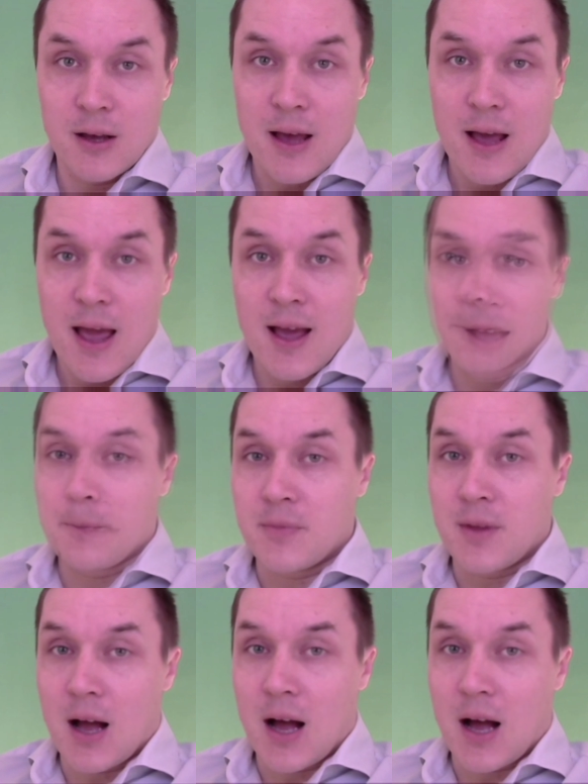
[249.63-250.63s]
And
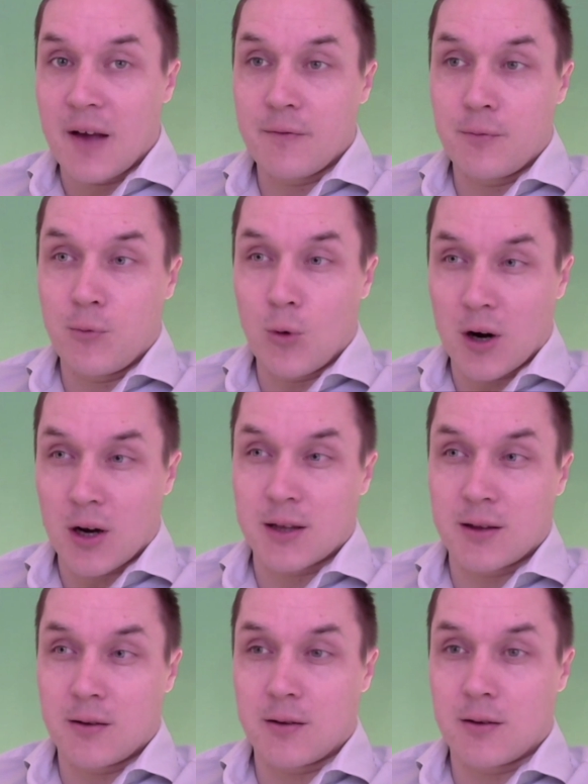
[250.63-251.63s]
I've worked
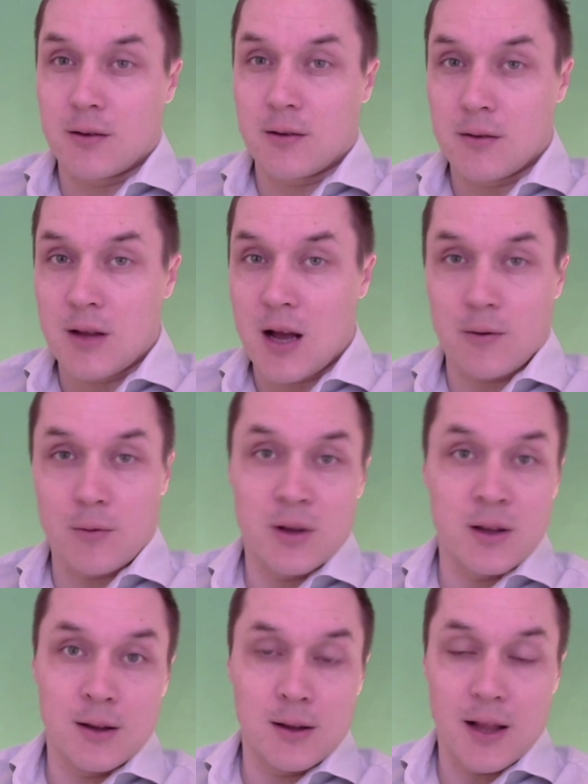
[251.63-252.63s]
now in,
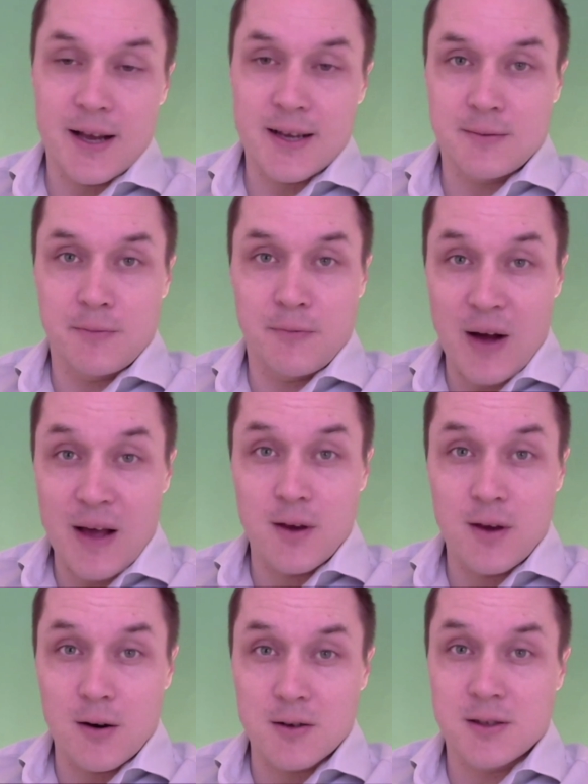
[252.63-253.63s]
in the last five
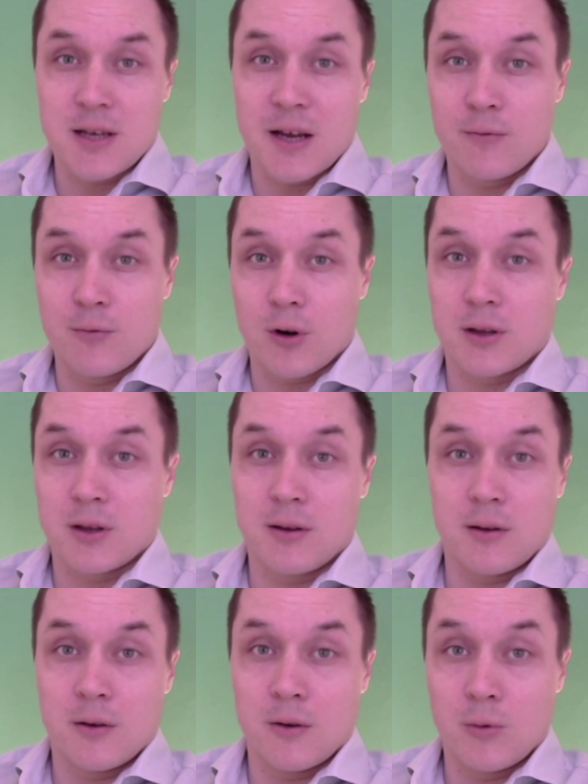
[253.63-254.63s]
years, I've worked
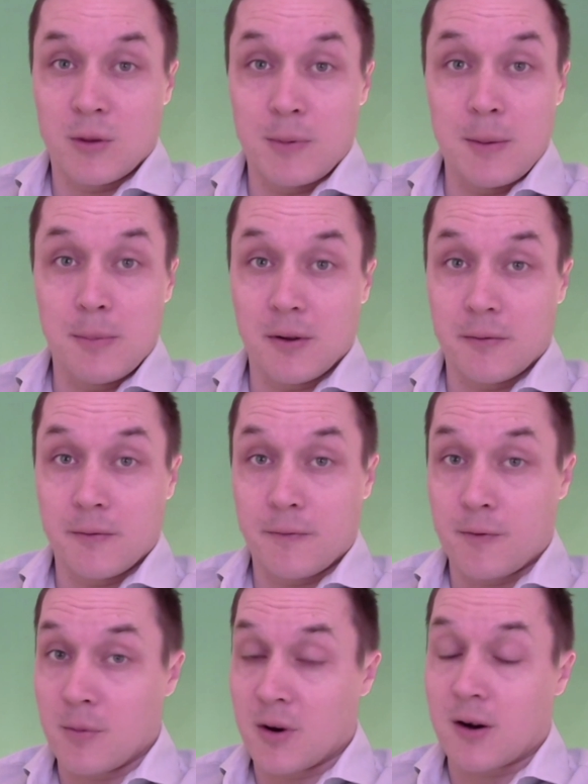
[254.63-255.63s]
uh, with people
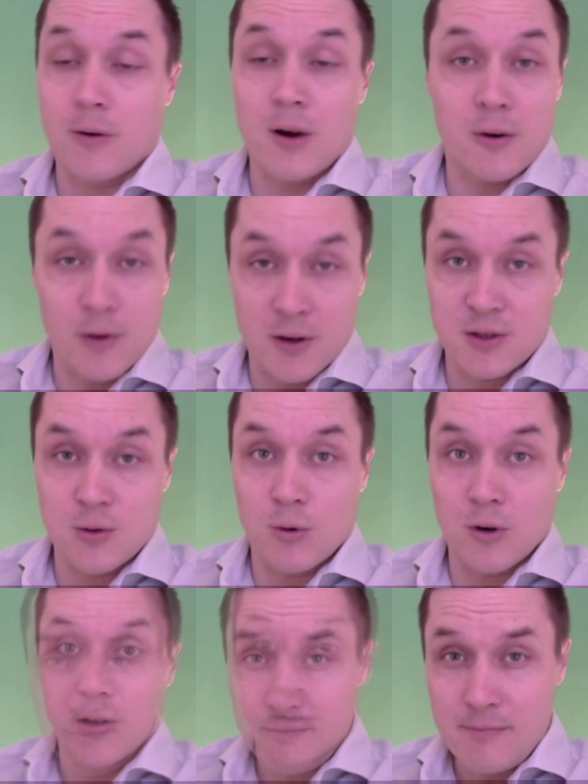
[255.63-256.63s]
from ac- across the
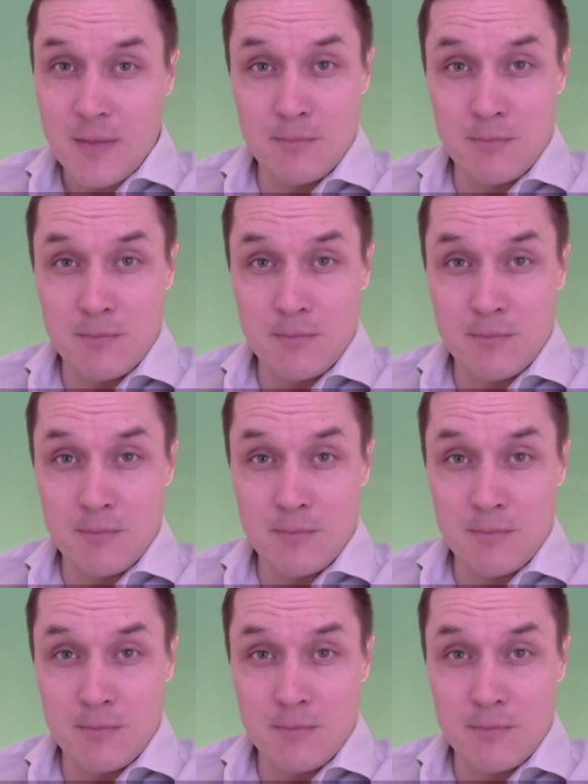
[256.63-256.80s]
world,